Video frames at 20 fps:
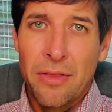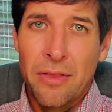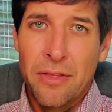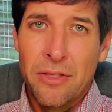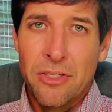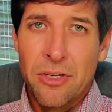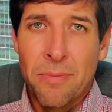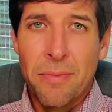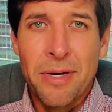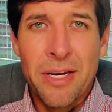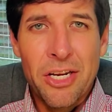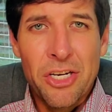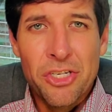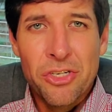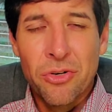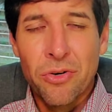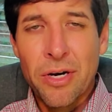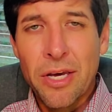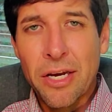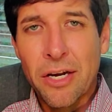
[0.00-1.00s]
Some
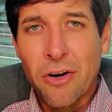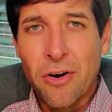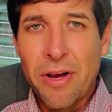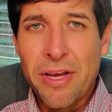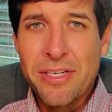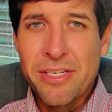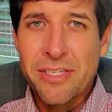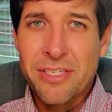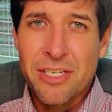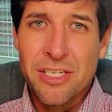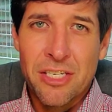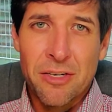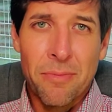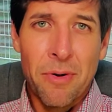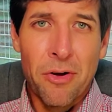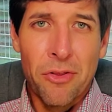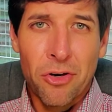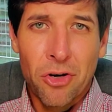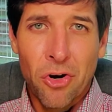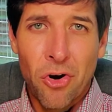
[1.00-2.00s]
additional increases in some
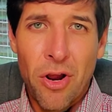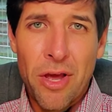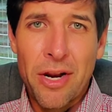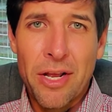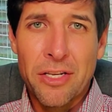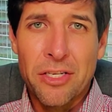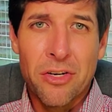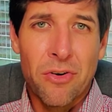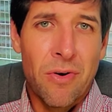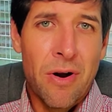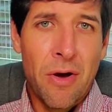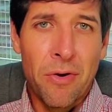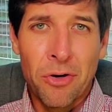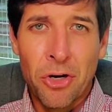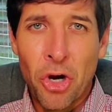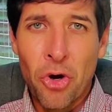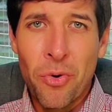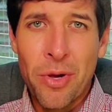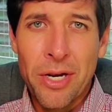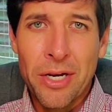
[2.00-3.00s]
other credits around
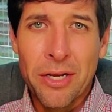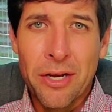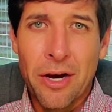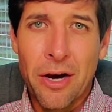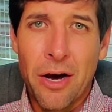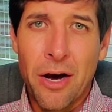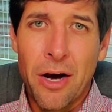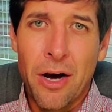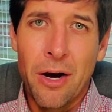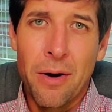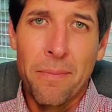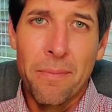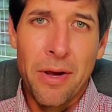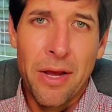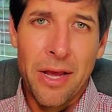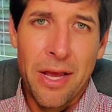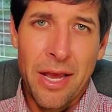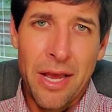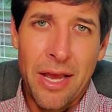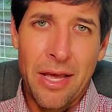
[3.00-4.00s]
low income
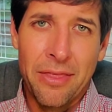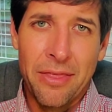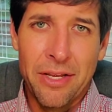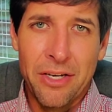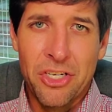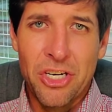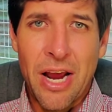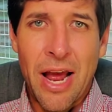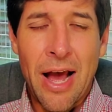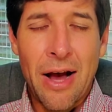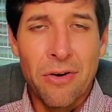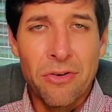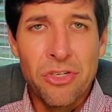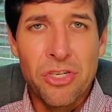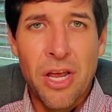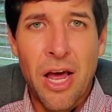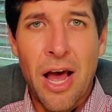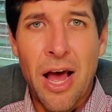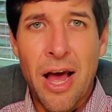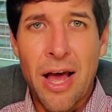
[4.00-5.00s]
and the child
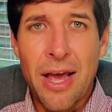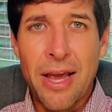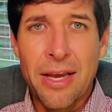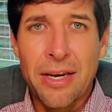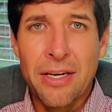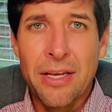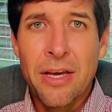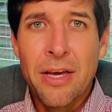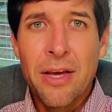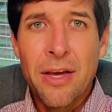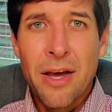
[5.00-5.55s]
side,